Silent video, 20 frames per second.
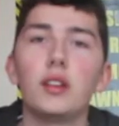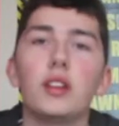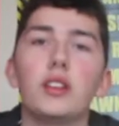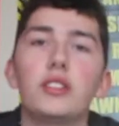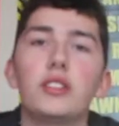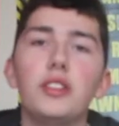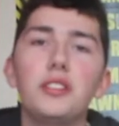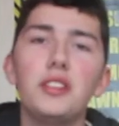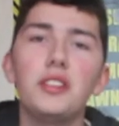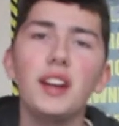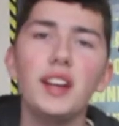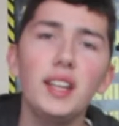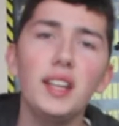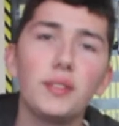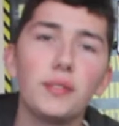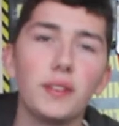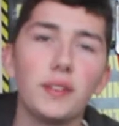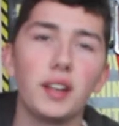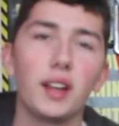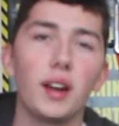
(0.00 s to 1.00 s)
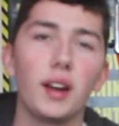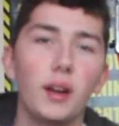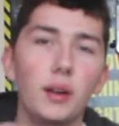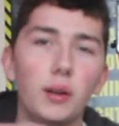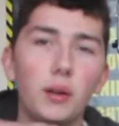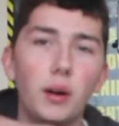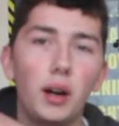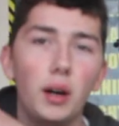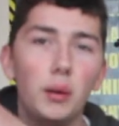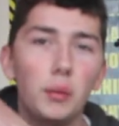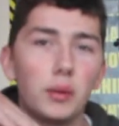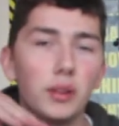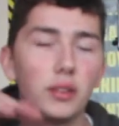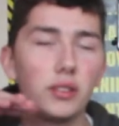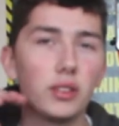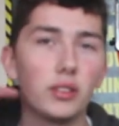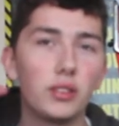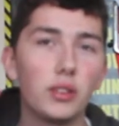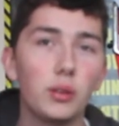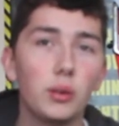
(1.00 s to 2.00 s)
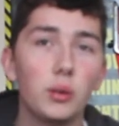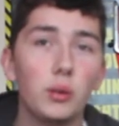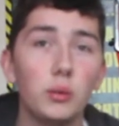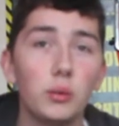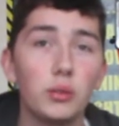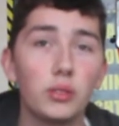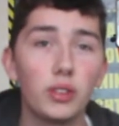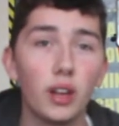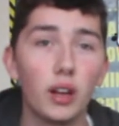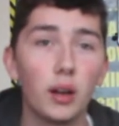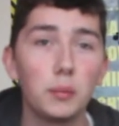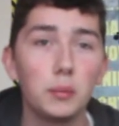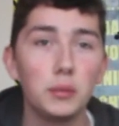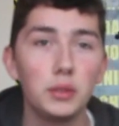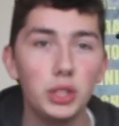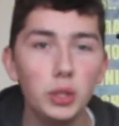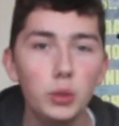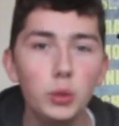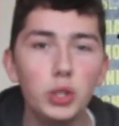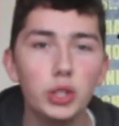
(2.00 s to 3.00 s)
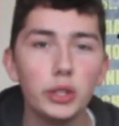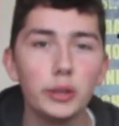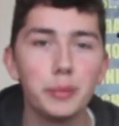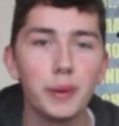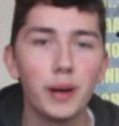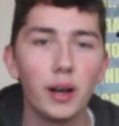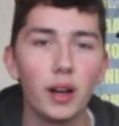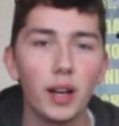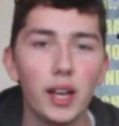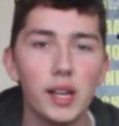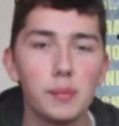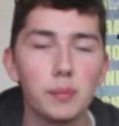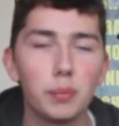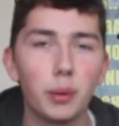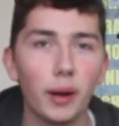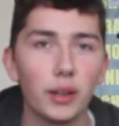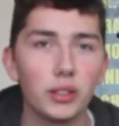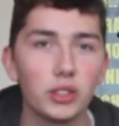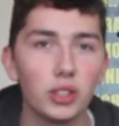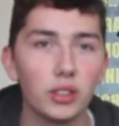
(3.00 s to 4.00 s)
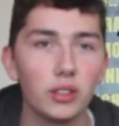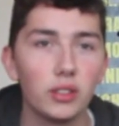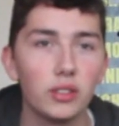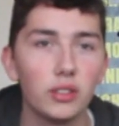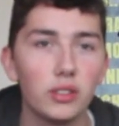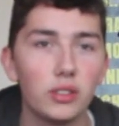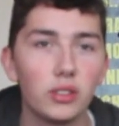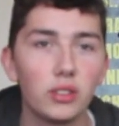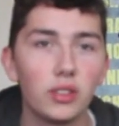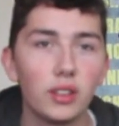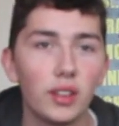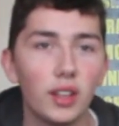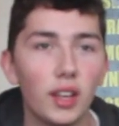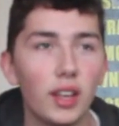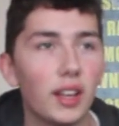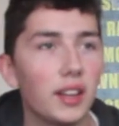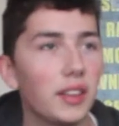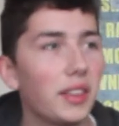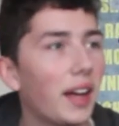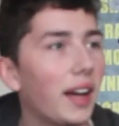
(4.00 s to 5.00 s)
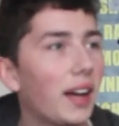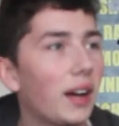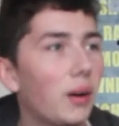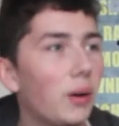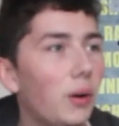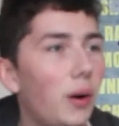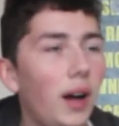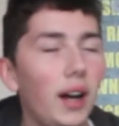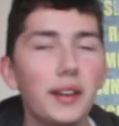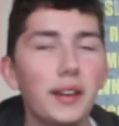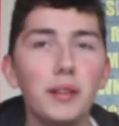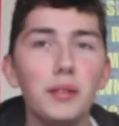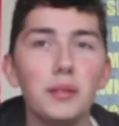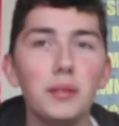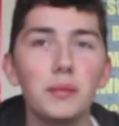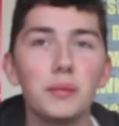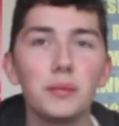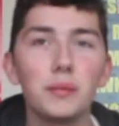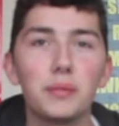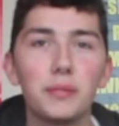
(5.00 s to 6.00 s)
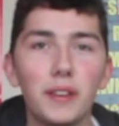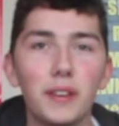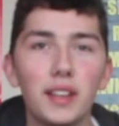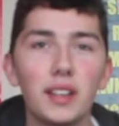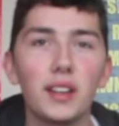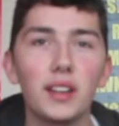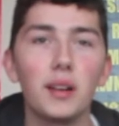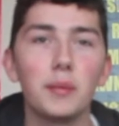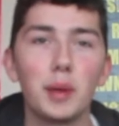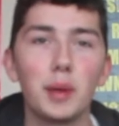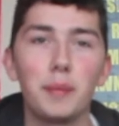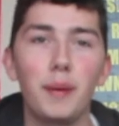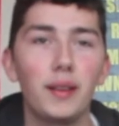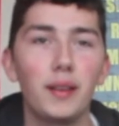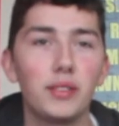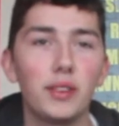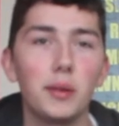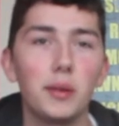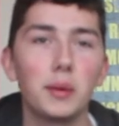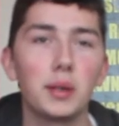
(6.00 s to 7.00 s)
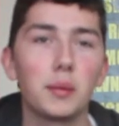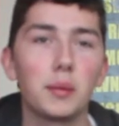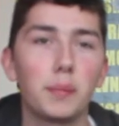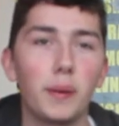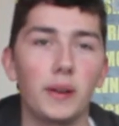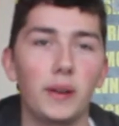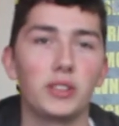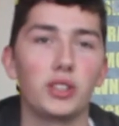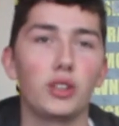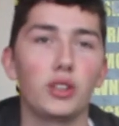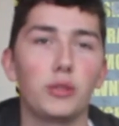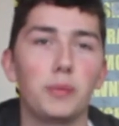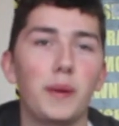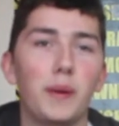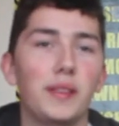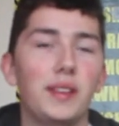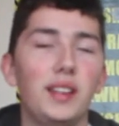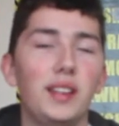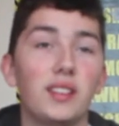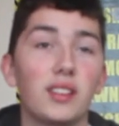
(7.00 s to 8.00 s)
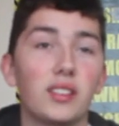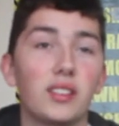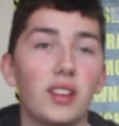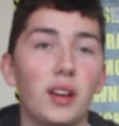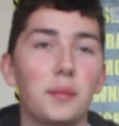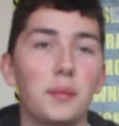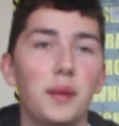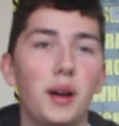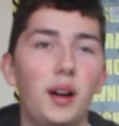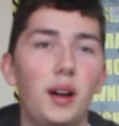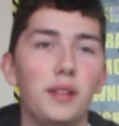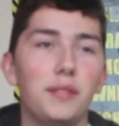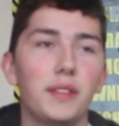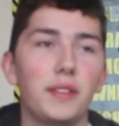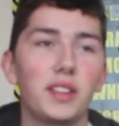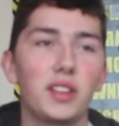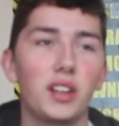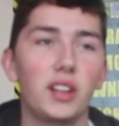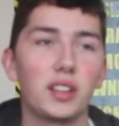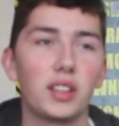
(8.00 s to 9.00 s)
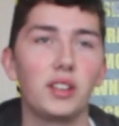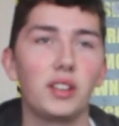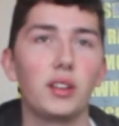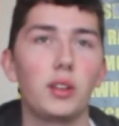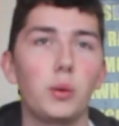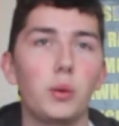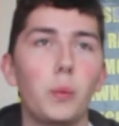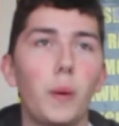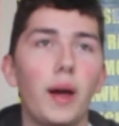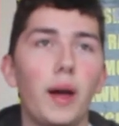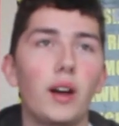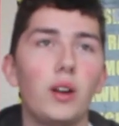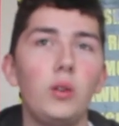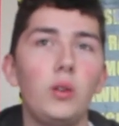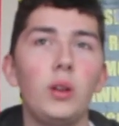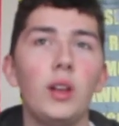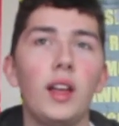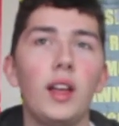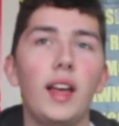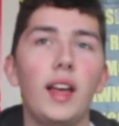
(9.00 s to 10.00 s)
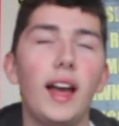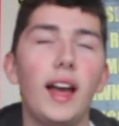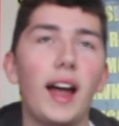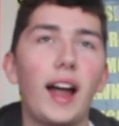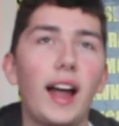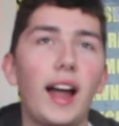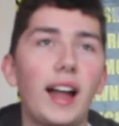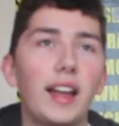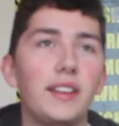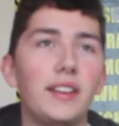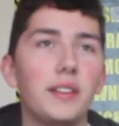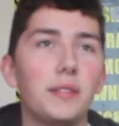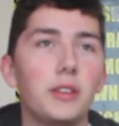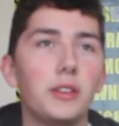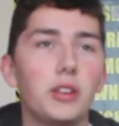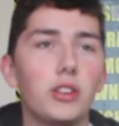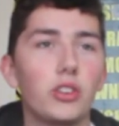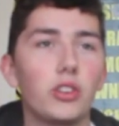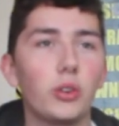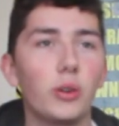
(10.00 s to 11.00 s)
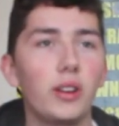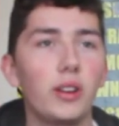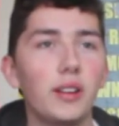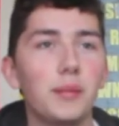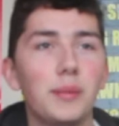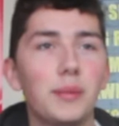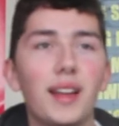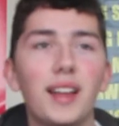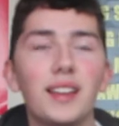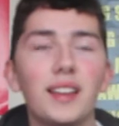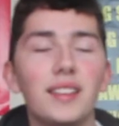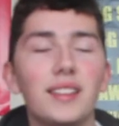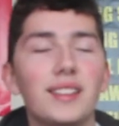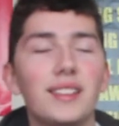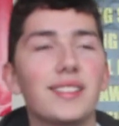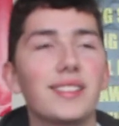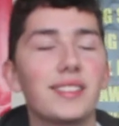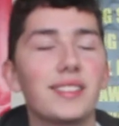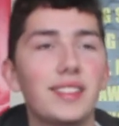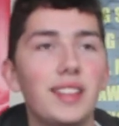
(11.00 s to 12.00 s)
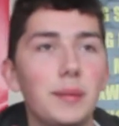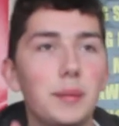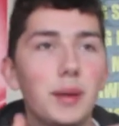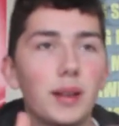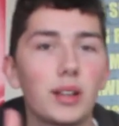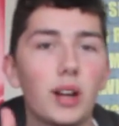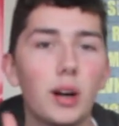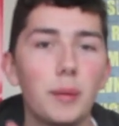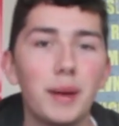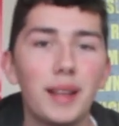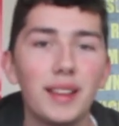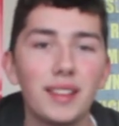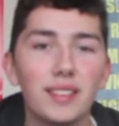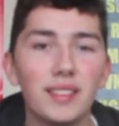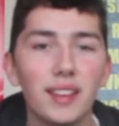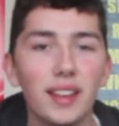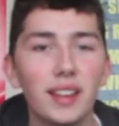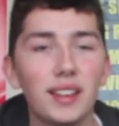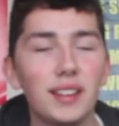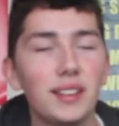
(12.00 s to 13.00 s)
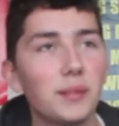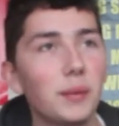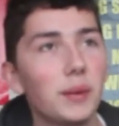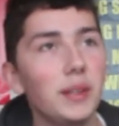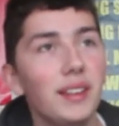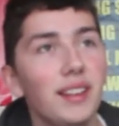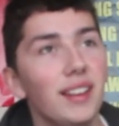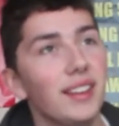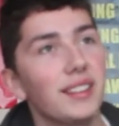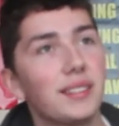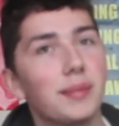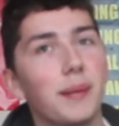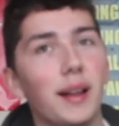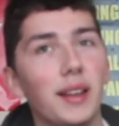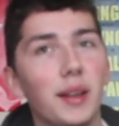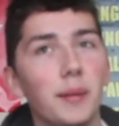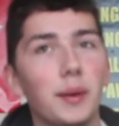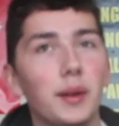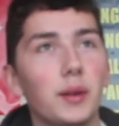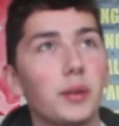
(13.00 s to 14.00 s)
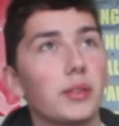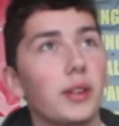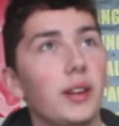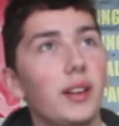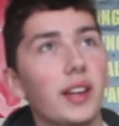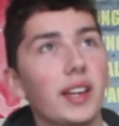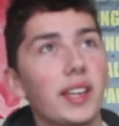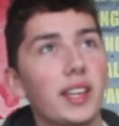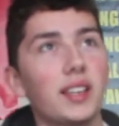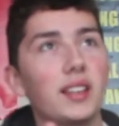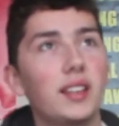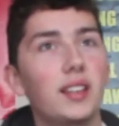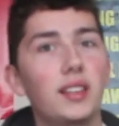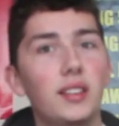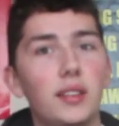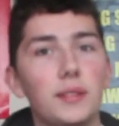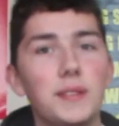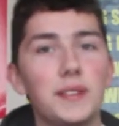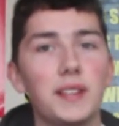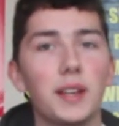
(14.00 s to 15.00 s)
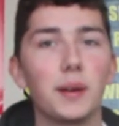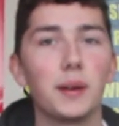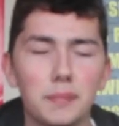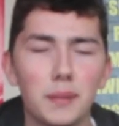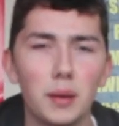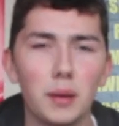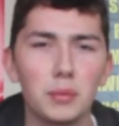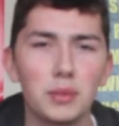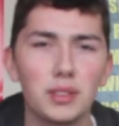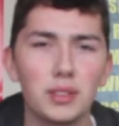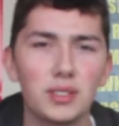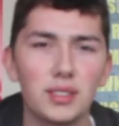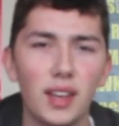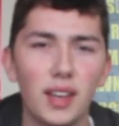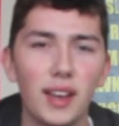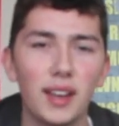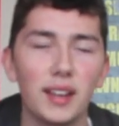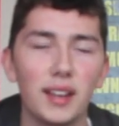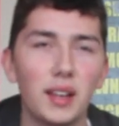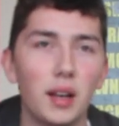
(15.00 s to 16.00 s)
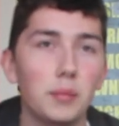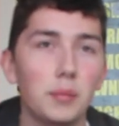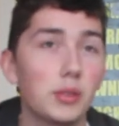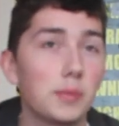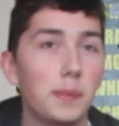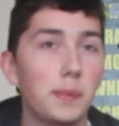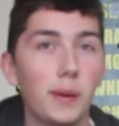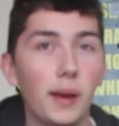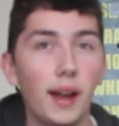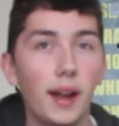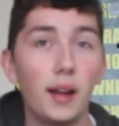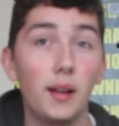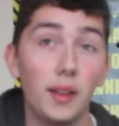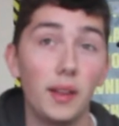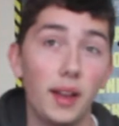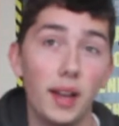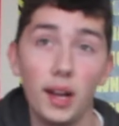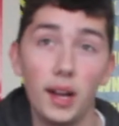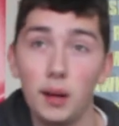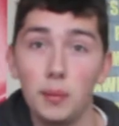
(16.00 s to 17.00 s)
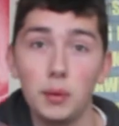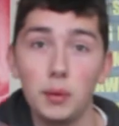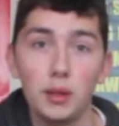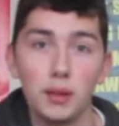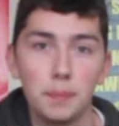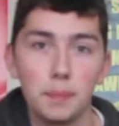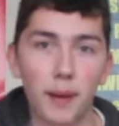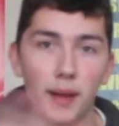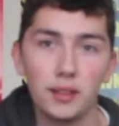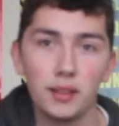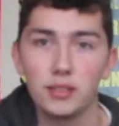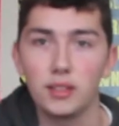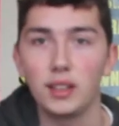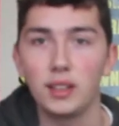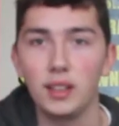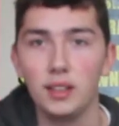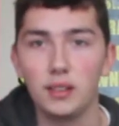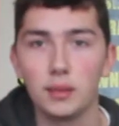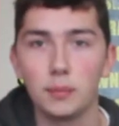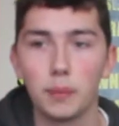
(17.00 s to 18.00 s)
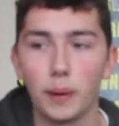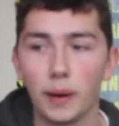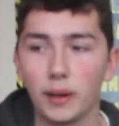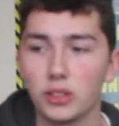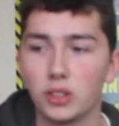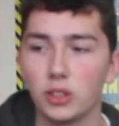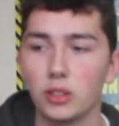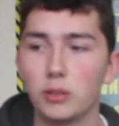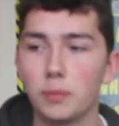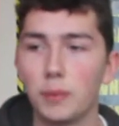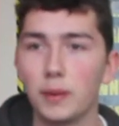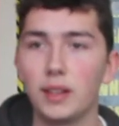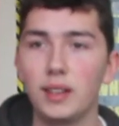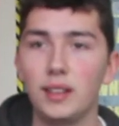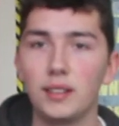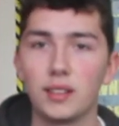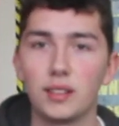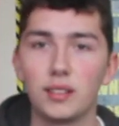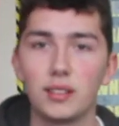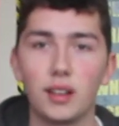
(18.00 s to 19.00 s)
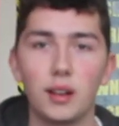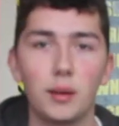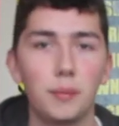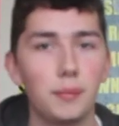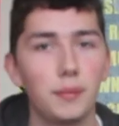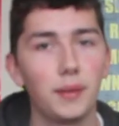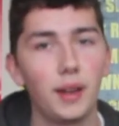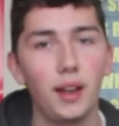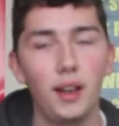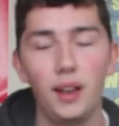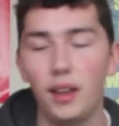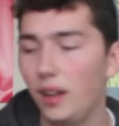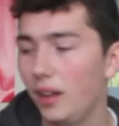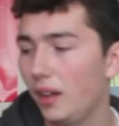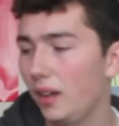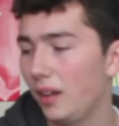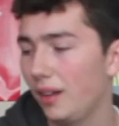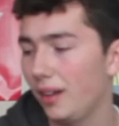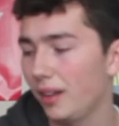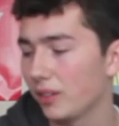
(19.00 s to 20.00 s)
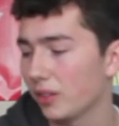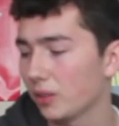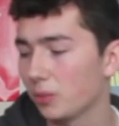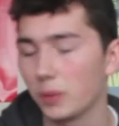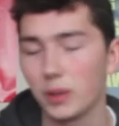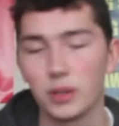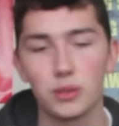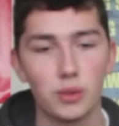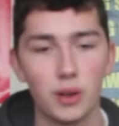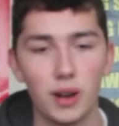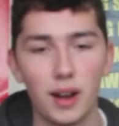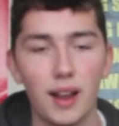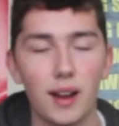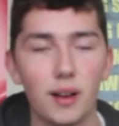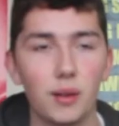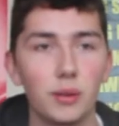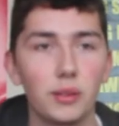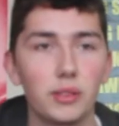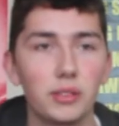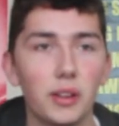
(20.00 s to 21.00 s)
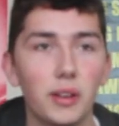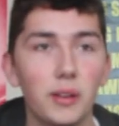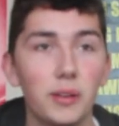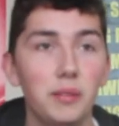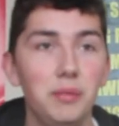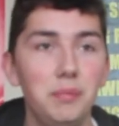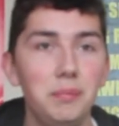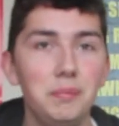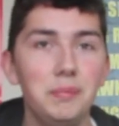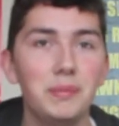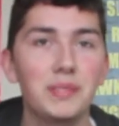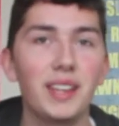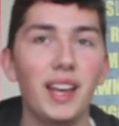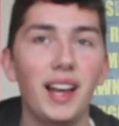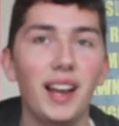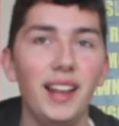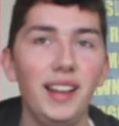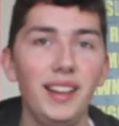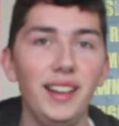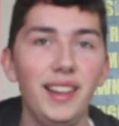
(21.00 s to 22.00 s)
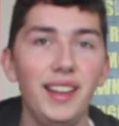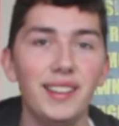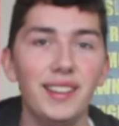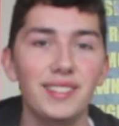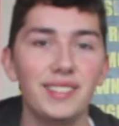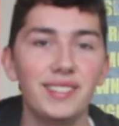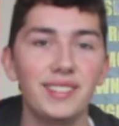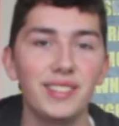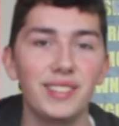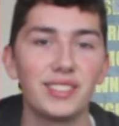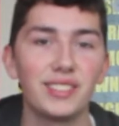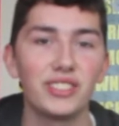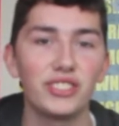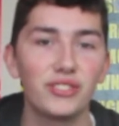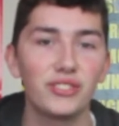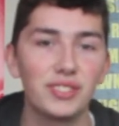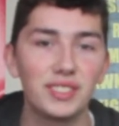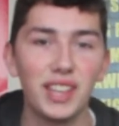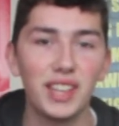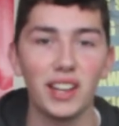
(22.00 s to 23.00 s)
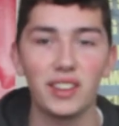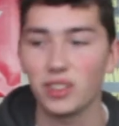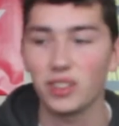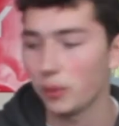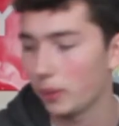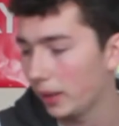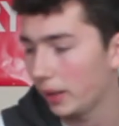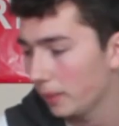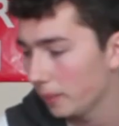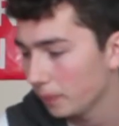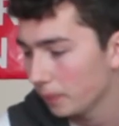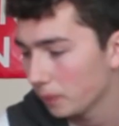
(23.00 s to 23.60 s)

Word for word: So today's video, I wanted to do some YouTuber impressions. Now, I don't think I'm the best at doing impressions, but these are some that I think I can do well. And if you enjoyed them, then give me a comment saying what you liked about them, and also like the video. I'm just saying, I'm just putting it out there, I'm not the best at these impressions, but these are some that I just want to try out. So yeah, let, let's just get to it.